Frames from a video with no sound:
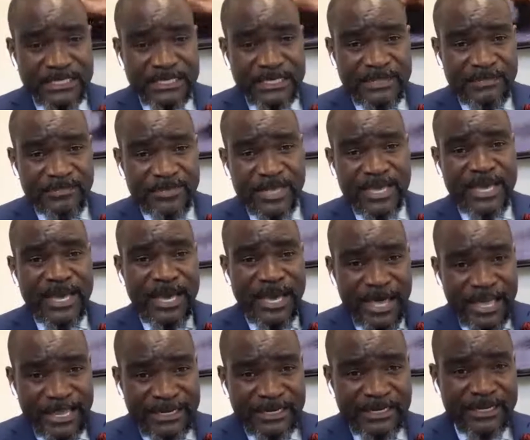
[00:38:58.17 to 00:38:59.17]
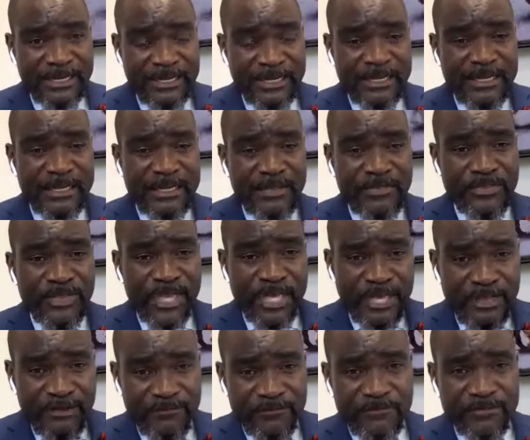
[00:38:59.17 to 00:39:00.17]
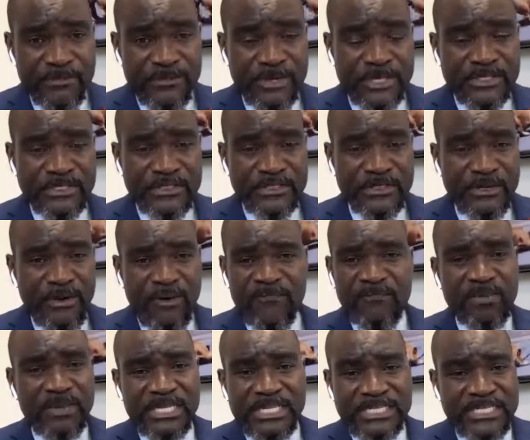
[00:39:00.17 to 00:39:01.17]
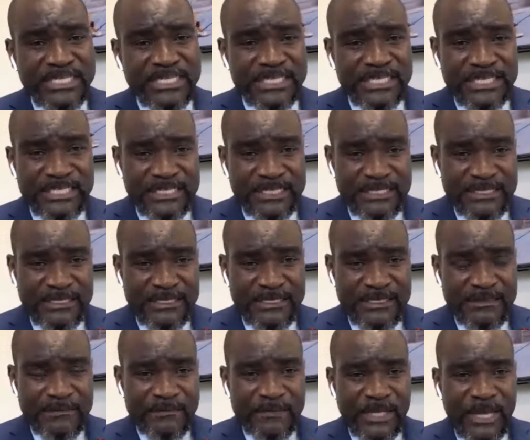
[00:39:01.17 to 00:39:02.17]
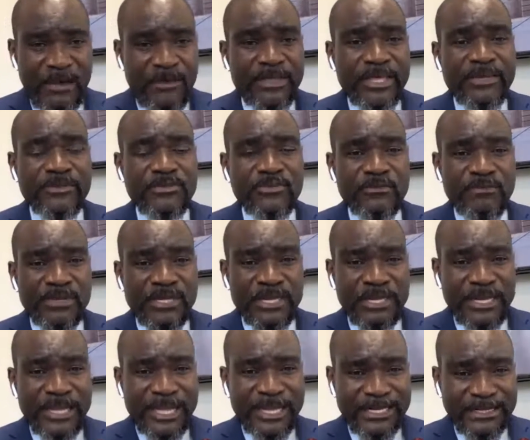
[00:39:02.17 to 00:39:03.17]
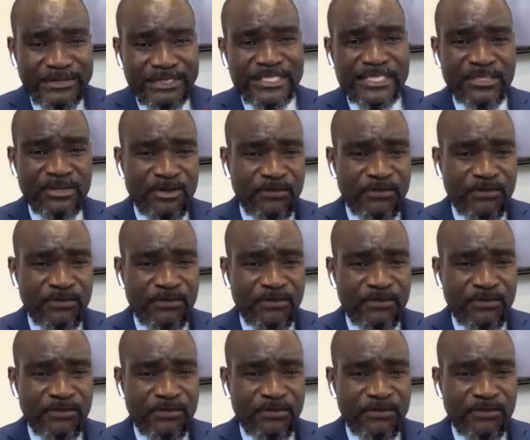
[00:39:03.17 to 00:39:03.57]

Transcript: they are under the influence of politicians. How can you be a critical